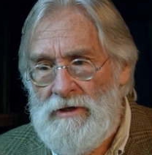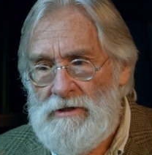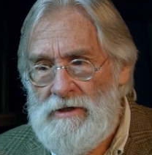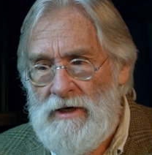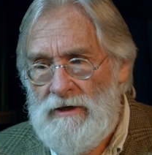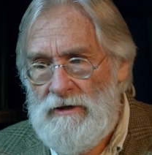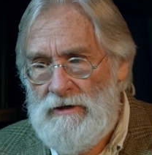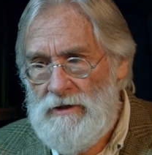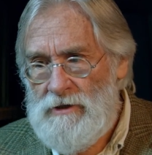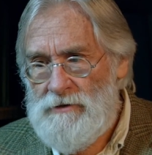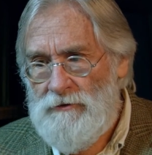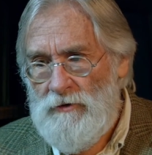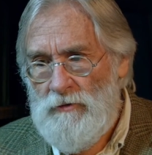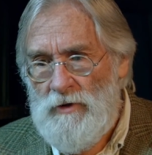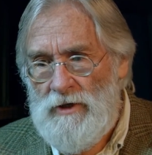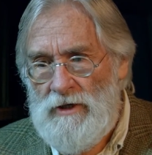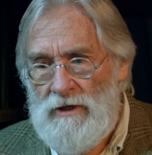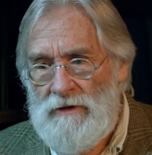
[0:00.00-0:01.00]
techniques for
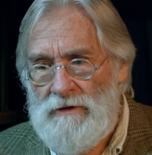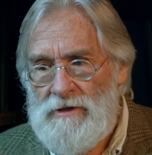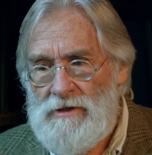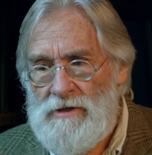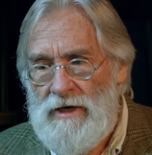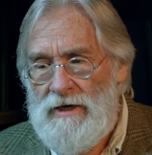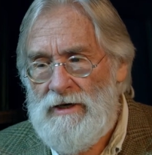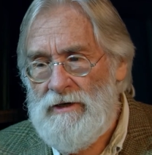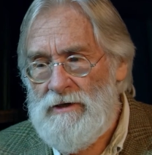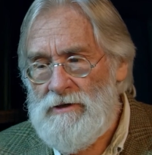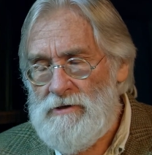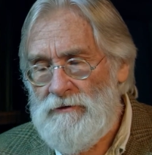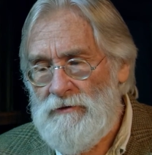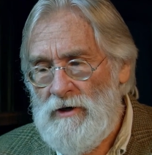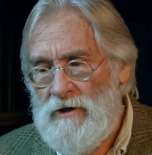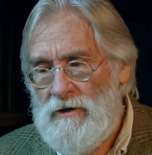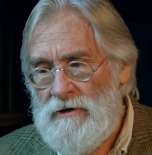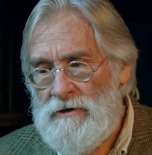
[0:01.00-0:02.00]
reading the sayings
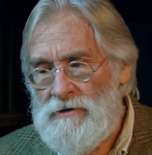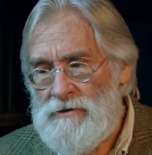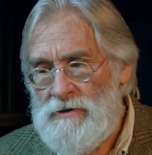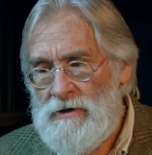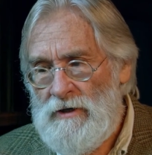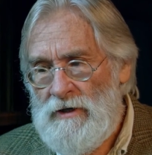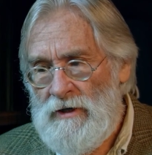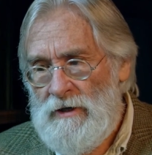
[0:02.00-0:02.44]
of artists?